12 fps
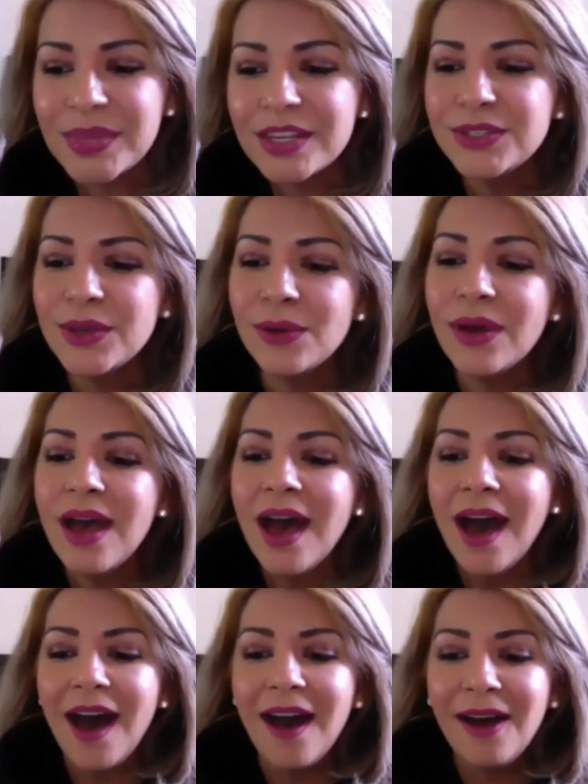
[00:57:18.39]
So
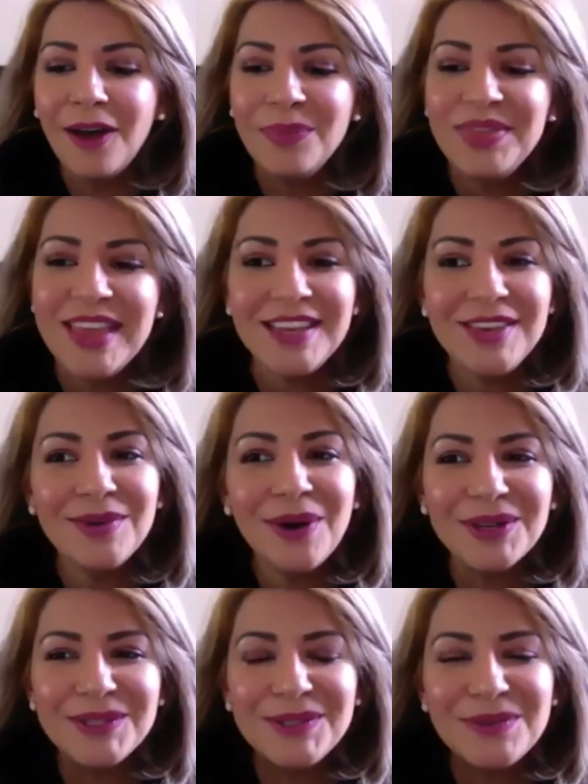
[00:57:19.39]
thank you
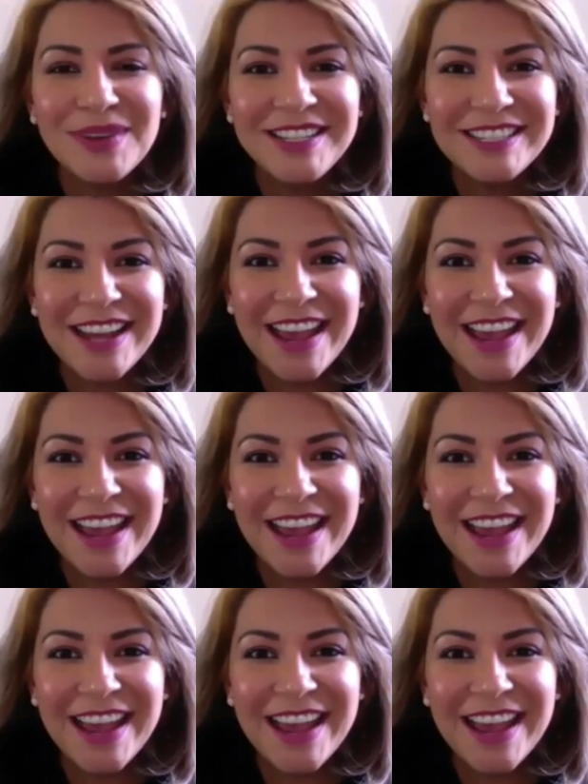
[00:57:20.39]
all so much,